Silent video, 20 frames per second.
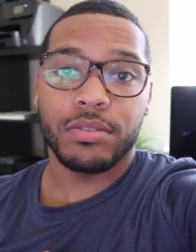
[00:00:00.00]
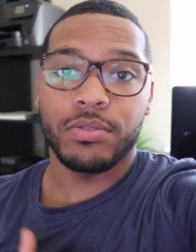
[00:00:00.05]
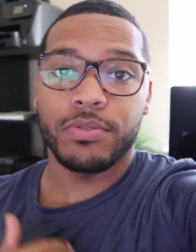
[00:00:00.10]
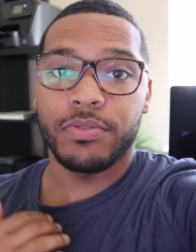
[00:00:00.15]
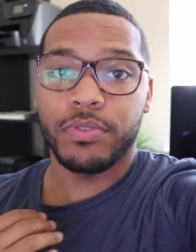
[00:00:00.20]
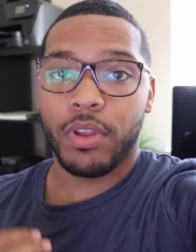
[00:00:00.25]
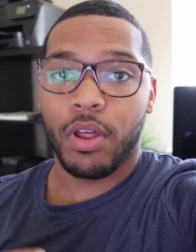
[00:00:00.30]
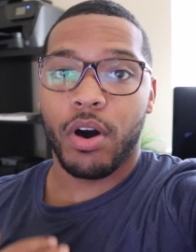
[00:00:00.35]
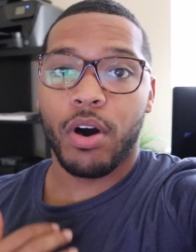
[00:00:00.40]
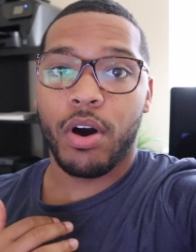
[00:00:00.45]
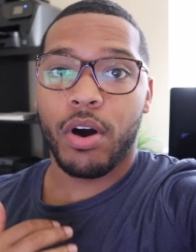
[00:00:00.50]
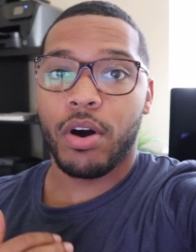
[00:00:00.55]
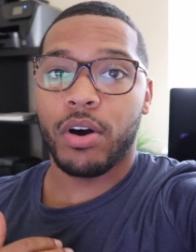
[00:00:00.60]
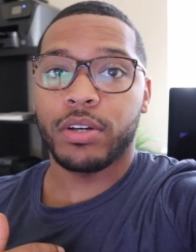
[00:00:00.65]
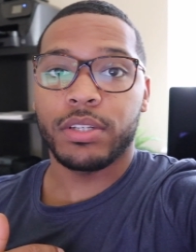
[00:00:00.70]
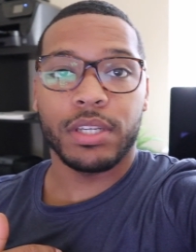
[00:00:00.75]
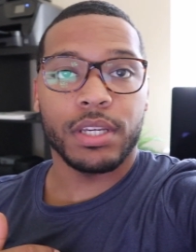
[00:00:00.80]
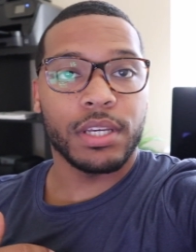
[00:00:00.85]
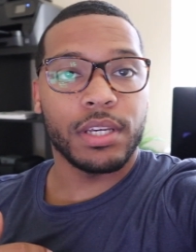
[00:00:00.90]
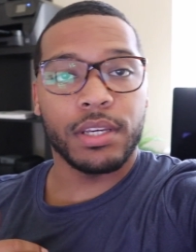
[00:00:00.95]
to
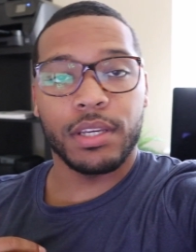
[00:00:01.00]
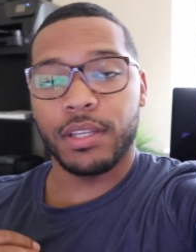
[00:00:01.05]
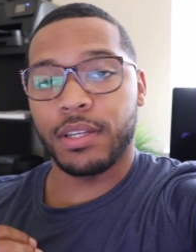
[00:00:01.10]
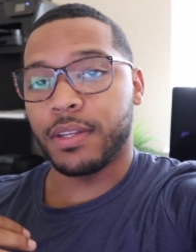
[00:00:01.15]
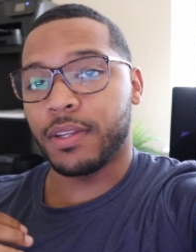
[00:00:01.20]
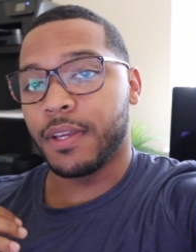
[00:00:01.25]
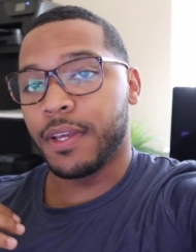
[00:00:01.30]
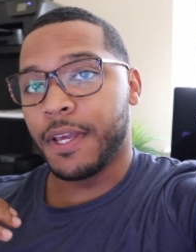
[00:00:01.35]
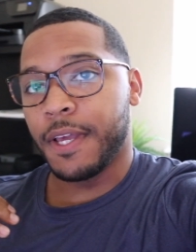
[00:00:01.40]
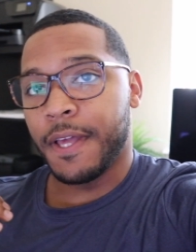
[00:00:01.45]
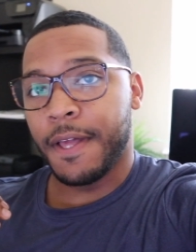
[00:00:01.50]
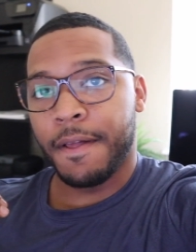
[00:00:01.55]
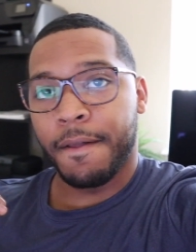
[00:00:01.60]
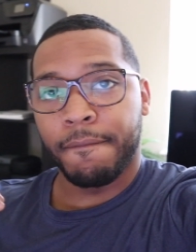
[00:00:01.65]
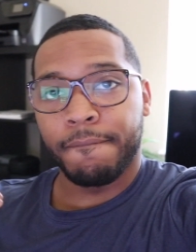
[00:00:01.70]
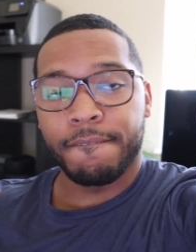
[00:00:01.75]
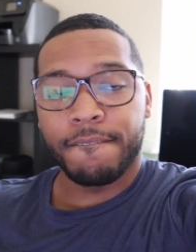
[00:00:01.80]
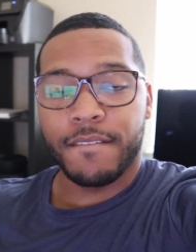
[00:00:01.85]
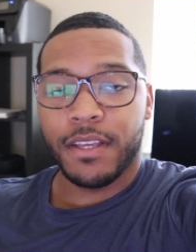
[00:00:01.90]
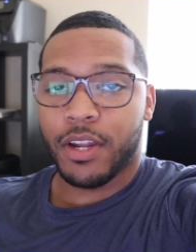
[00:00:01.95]
vlog and,
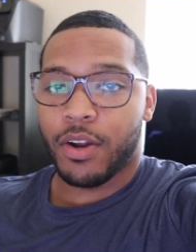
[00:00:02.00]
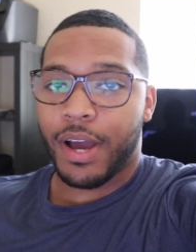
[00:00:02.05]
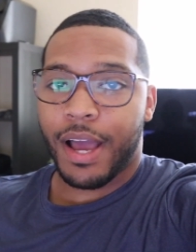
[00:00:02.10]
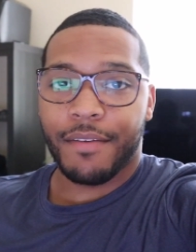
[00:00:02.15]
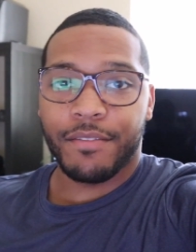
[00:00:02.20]
you know,